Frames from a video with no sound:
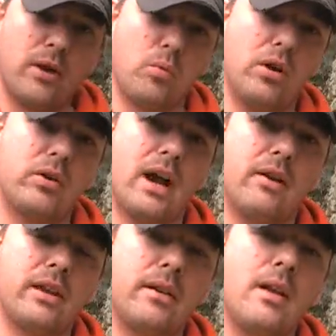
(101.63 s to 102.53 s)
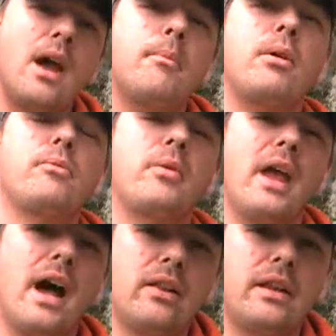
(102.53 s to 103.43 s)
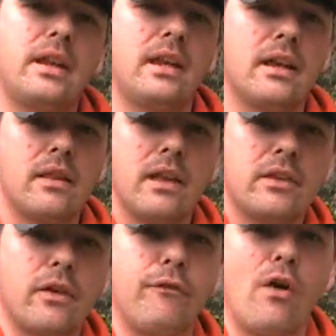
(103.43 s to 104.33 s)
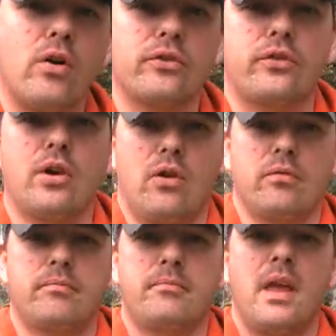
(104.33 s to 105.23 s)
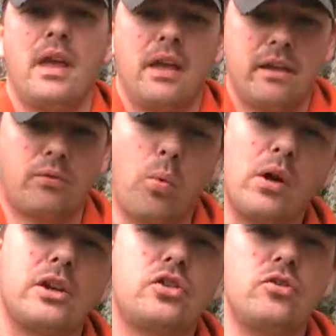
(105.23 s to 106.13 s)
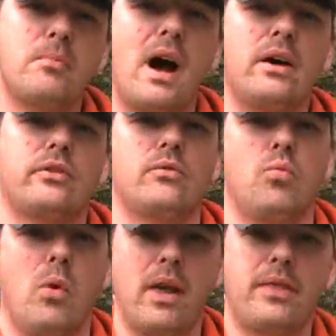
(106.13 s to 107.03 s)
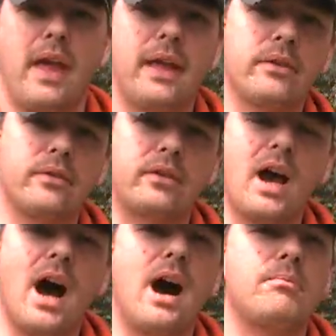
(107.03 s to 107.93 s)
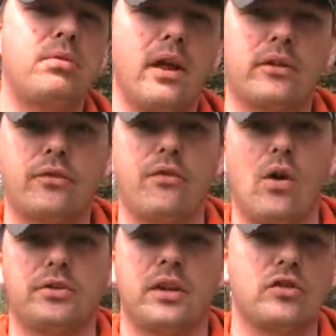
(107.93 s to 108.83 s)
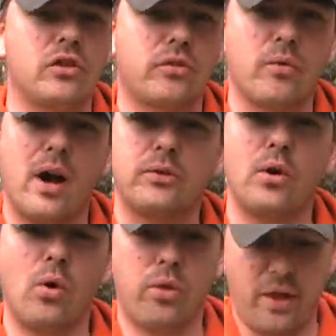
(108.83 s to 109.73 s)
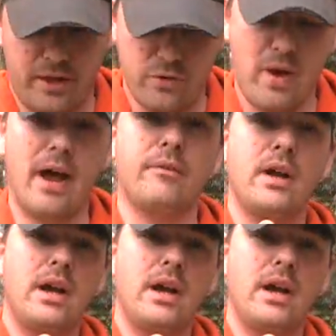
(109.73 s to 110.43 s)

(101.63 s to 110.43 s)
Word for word: to Will County but in reality it's a fault zone. It's one to two miles in width, and there's complex faulting just throughout the whole thing. You have